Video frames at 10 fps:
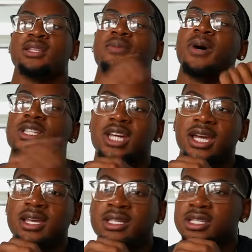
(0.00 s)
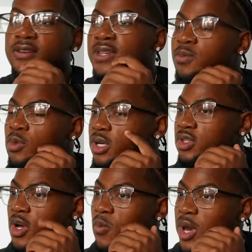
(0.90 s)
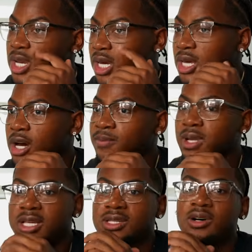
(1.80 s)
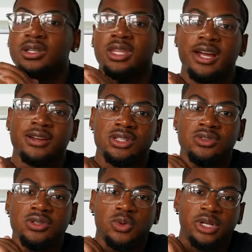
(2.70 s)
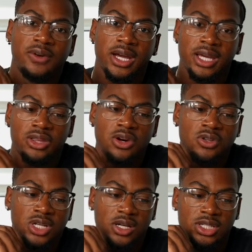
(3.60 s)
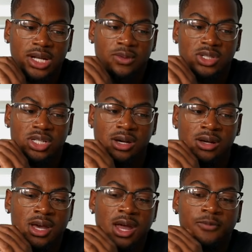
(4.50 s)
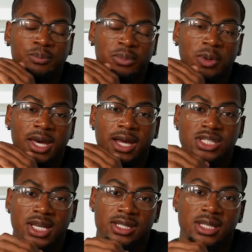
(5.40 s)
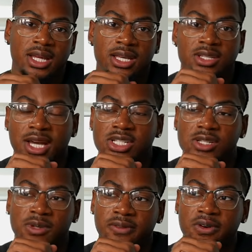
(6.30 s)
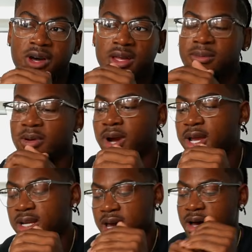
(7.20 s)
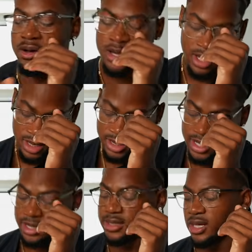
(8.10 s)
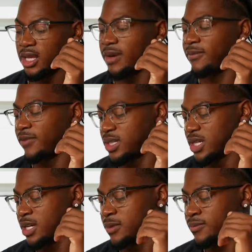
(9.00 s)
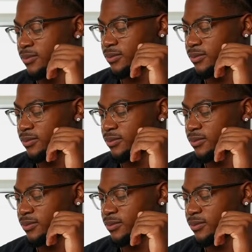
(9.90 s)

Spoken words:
Did my check-in and stuff this morning, so I'm waiting to get updates on there too. So whenever I get those, I'll share that with y'all. But we got chess today, so that should be fun. Right now it's 11:15,